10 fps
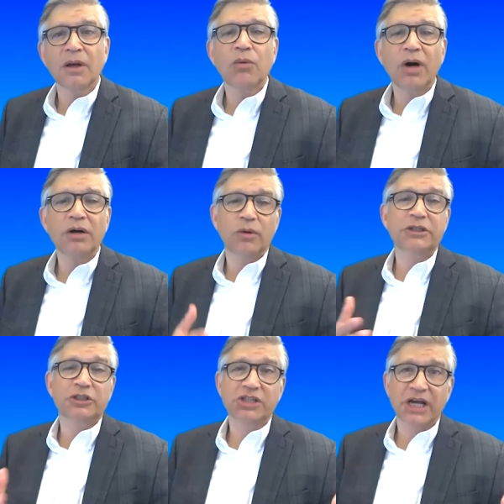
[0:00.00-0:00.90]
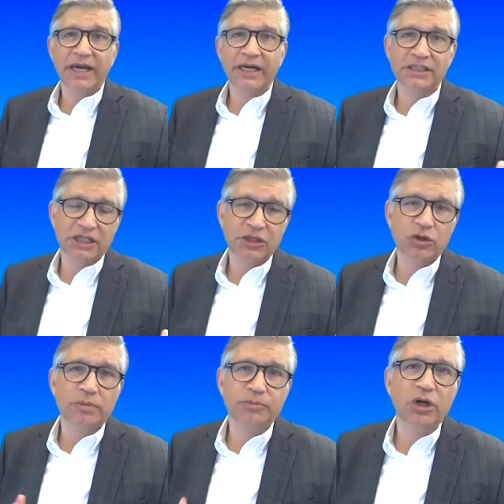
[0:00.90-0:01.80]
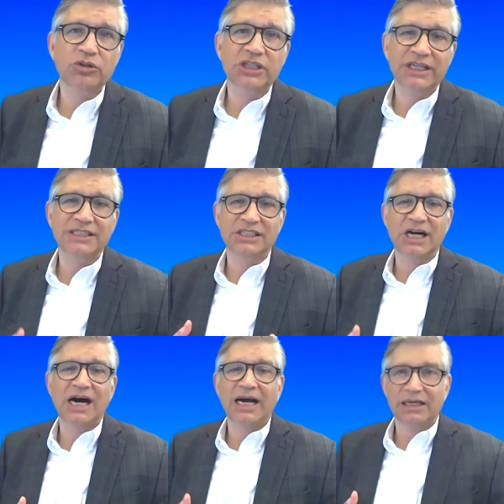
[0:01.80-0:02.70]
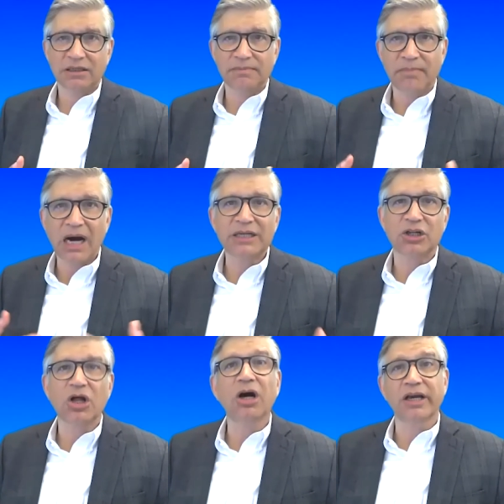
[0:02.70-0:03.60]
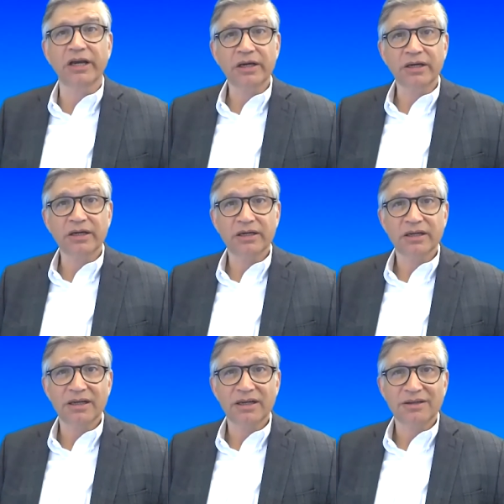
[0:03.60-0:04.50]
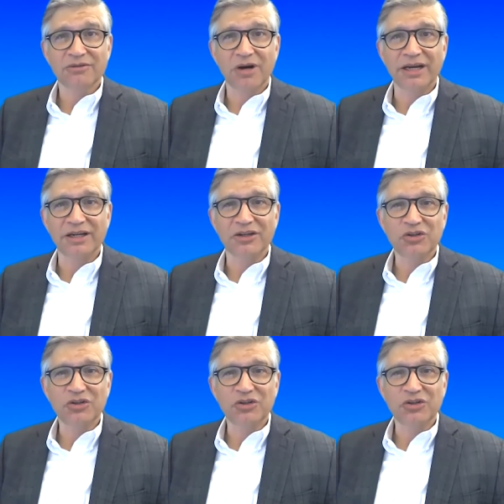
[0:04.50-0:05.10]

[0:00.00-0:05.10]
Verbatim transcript: Well, what you're saying is that your approach is not monologuing, right?